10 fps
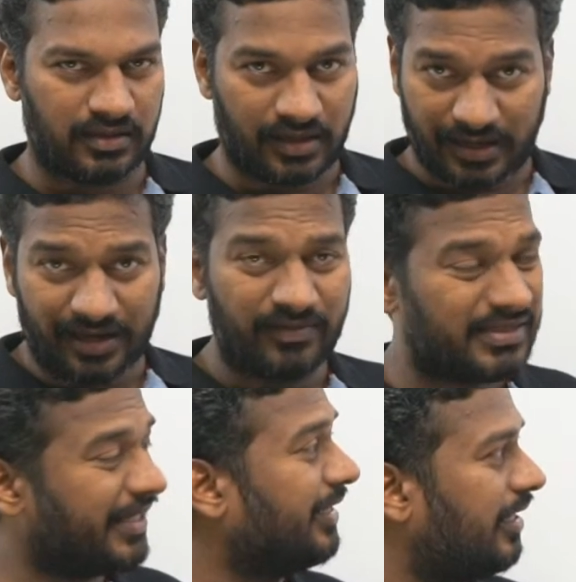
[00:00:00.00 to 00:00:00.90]
I always
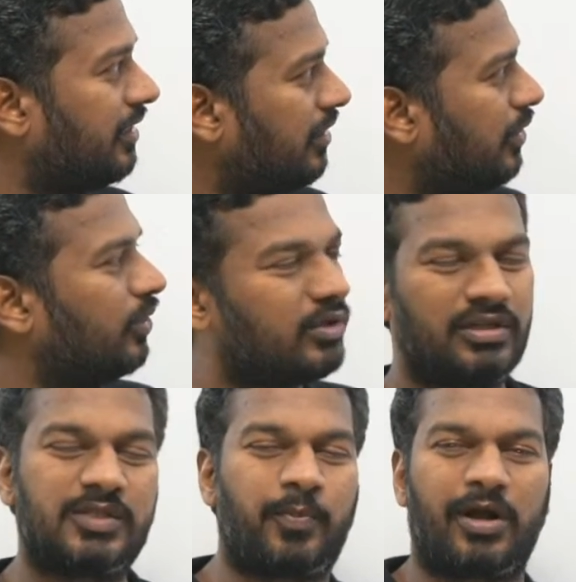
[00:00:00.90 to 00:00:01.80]
say that go through
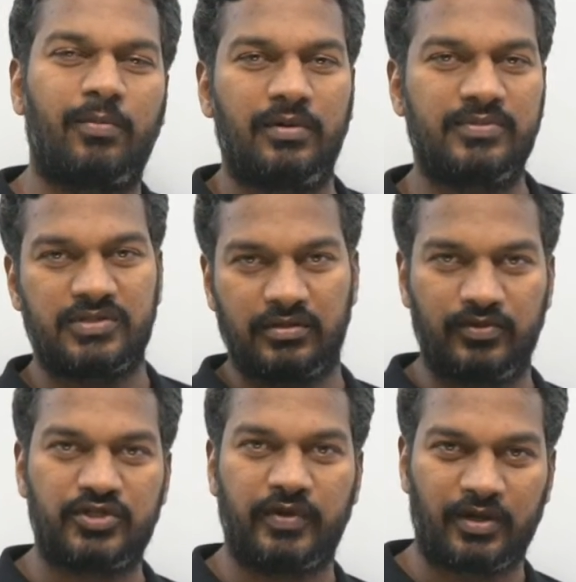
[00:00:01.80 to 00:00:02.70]
these problems
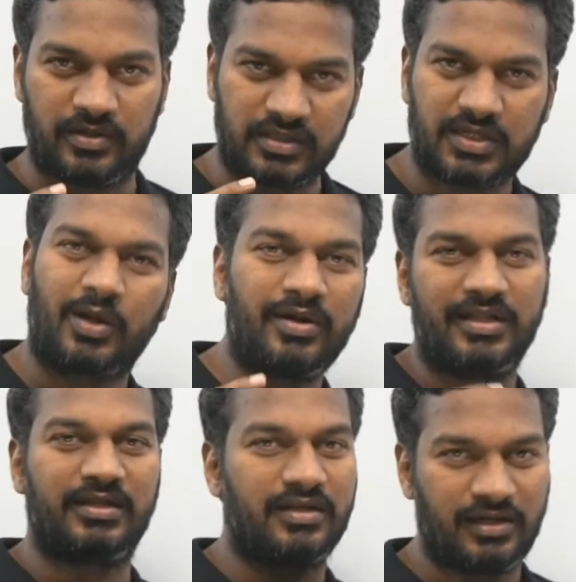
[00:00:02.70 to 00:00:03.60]
which we have solved
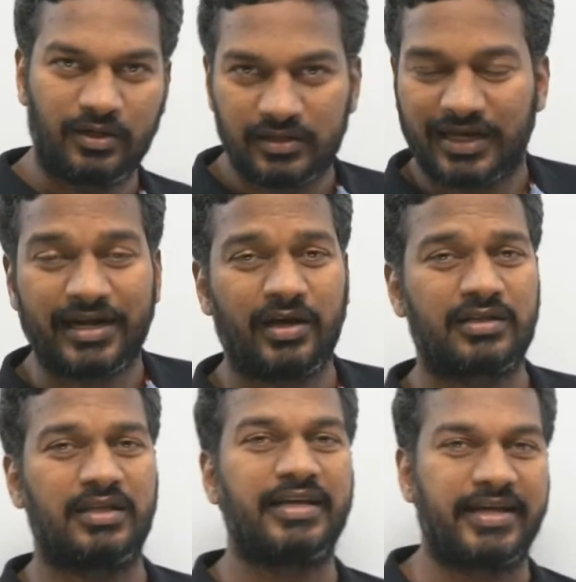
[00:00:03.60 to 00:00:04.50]
in the ad
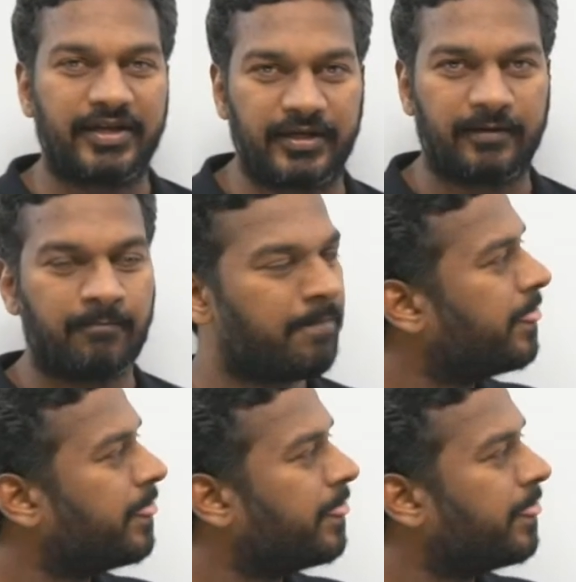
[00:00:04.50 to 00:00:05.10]
hoc thinking here.